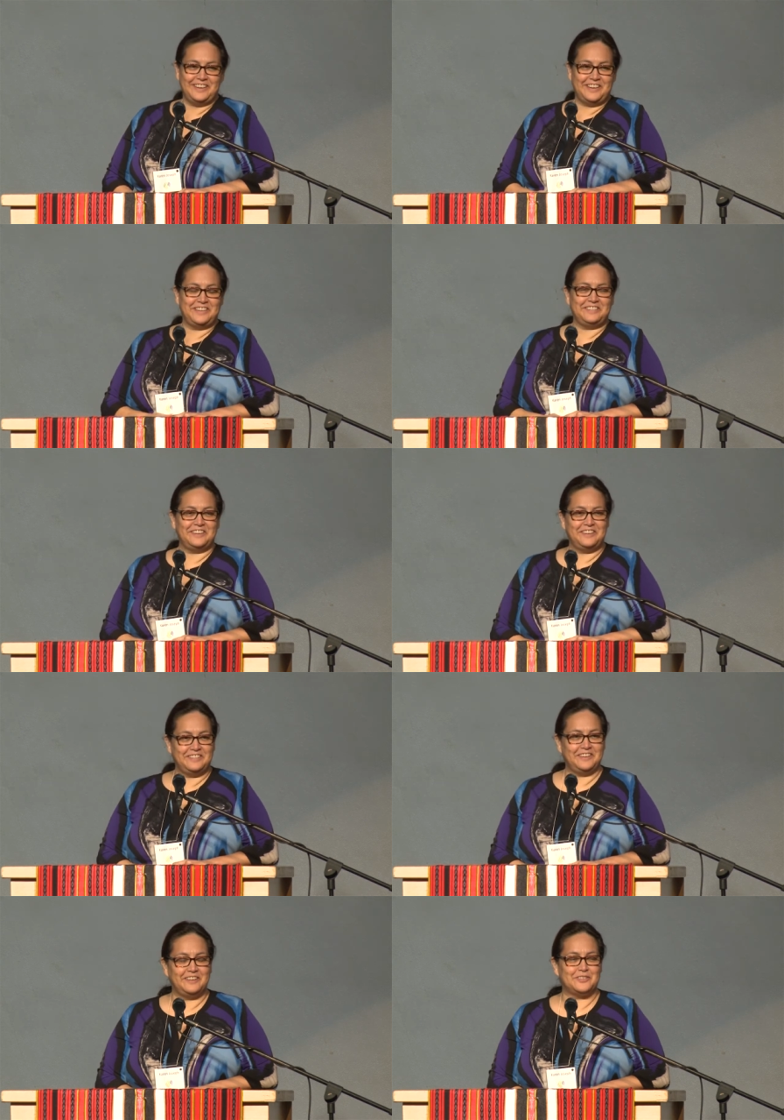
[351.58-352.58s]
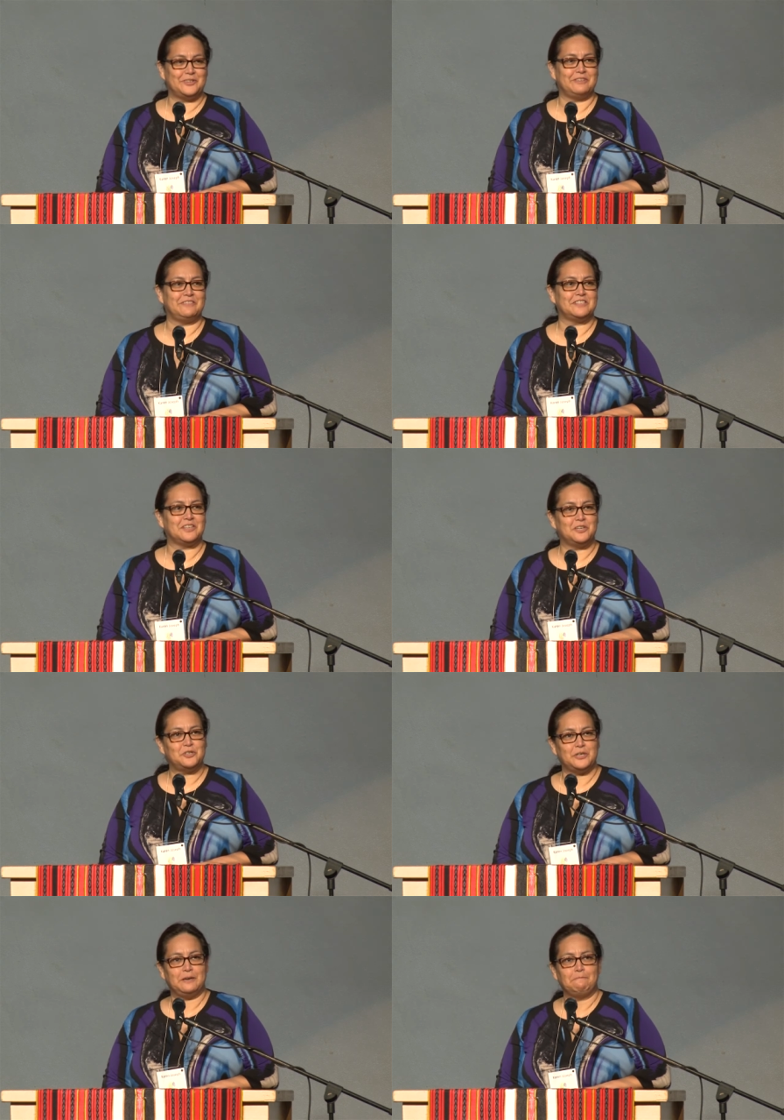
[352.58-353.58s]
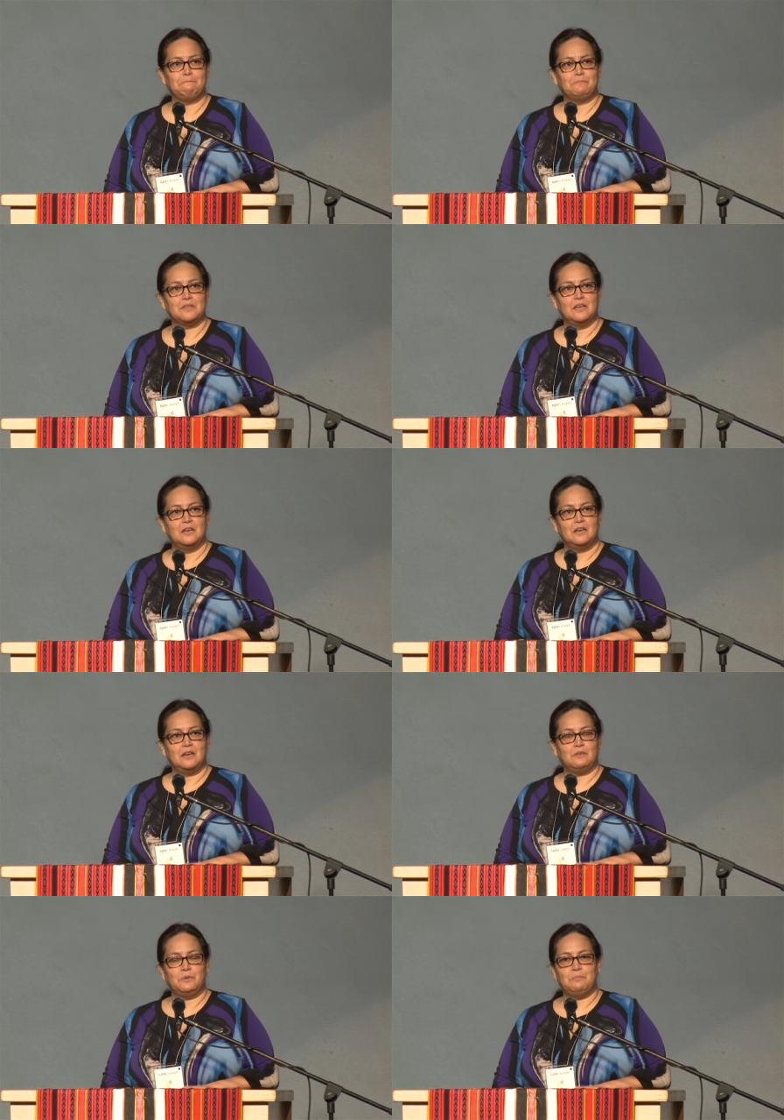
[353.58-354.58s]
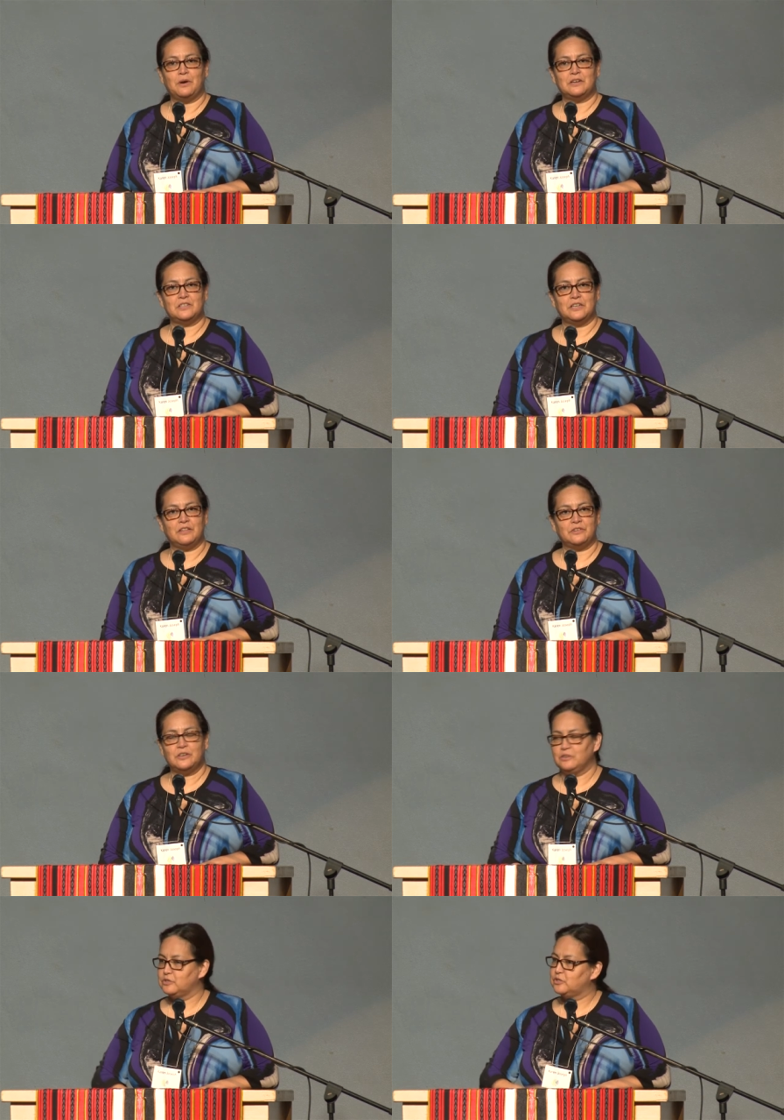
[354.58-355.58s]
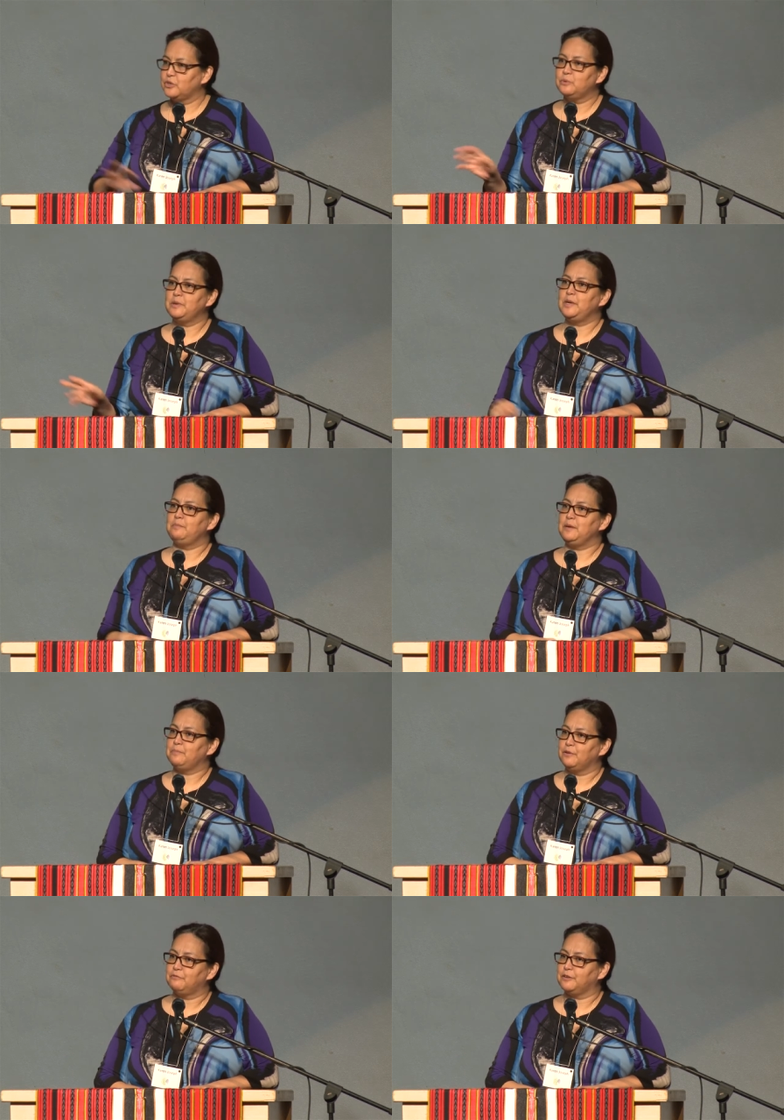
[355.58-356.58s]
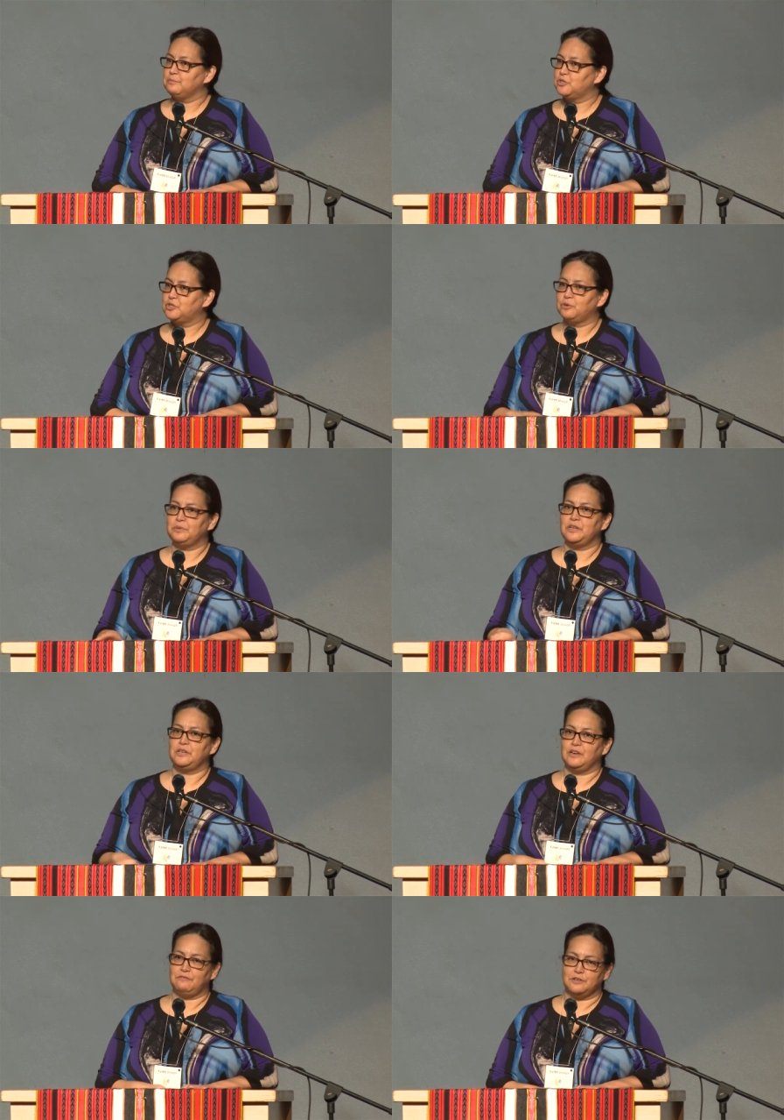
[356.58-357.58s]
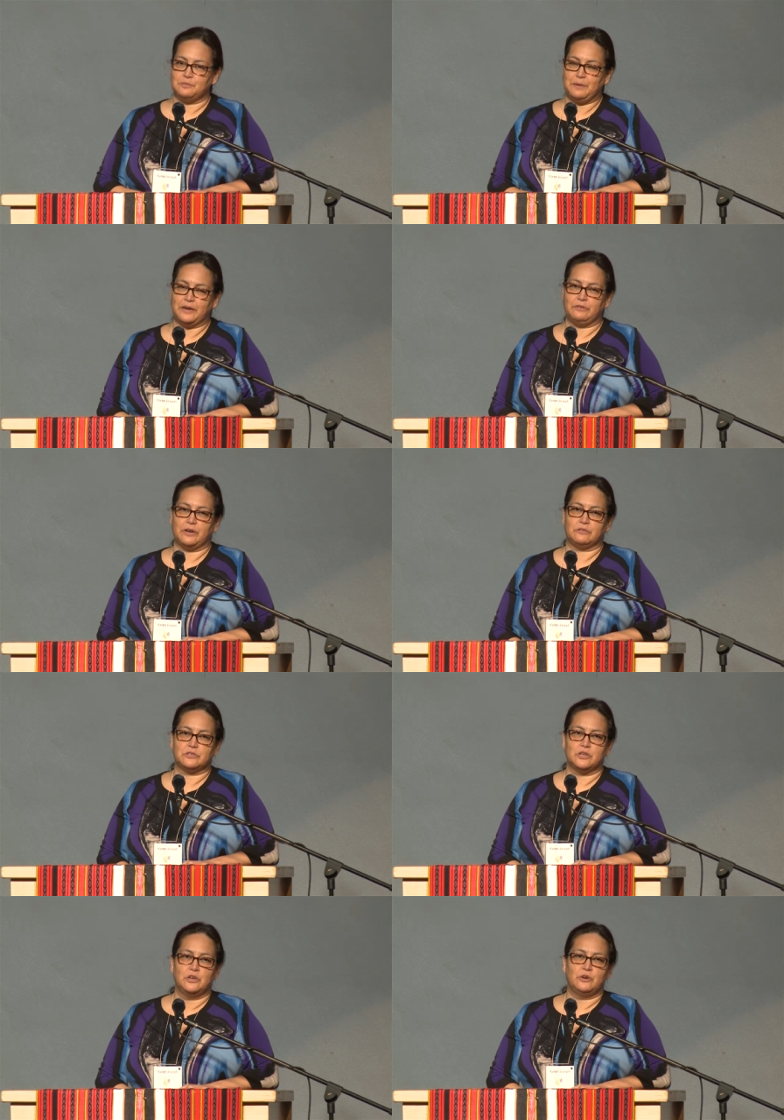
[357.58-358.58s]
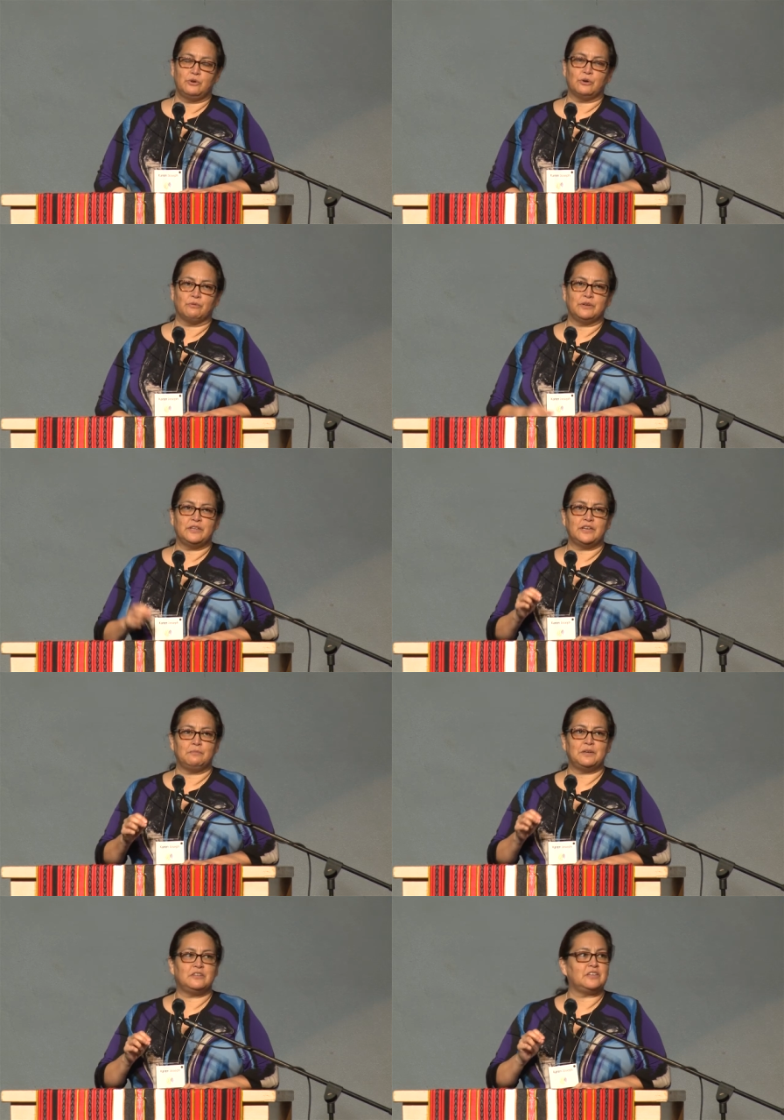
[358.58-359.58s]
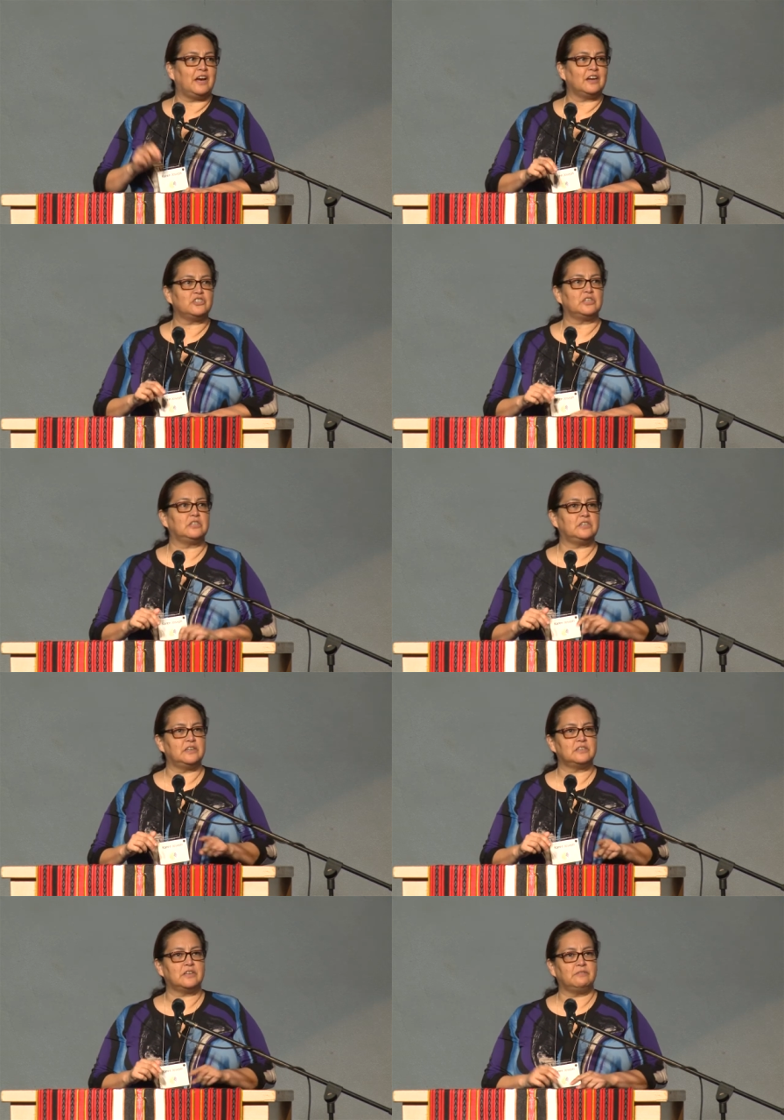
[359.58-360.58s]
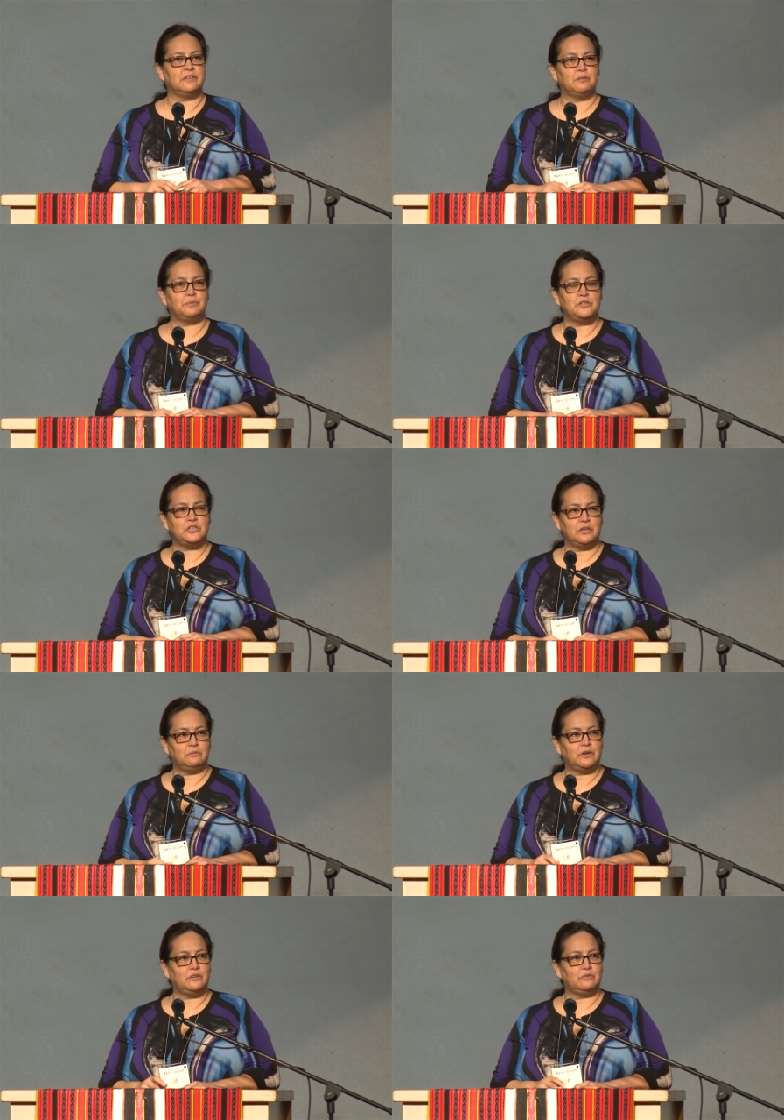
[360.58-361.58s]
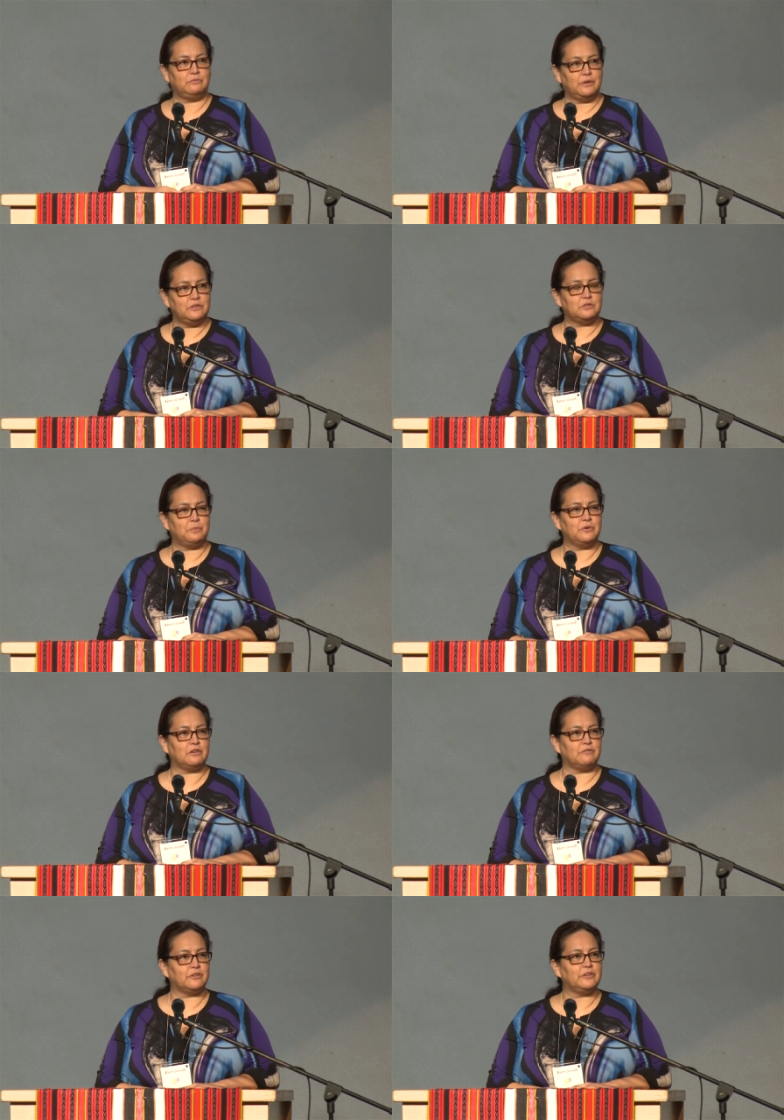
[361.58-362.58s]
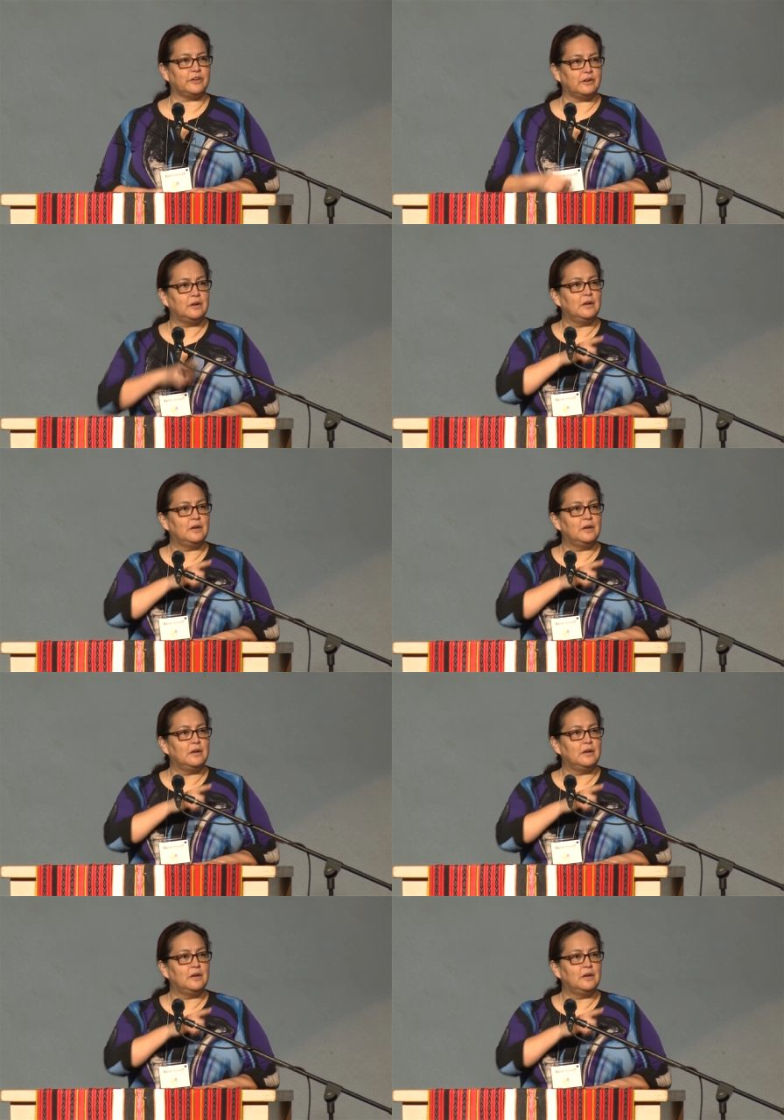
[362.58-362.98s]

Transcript: in the, in the history of this country. And we brought together so many people from so many diverse backgrounds who are really committed to action. And Dennis, I really appreciate what you, what you spoke of earlier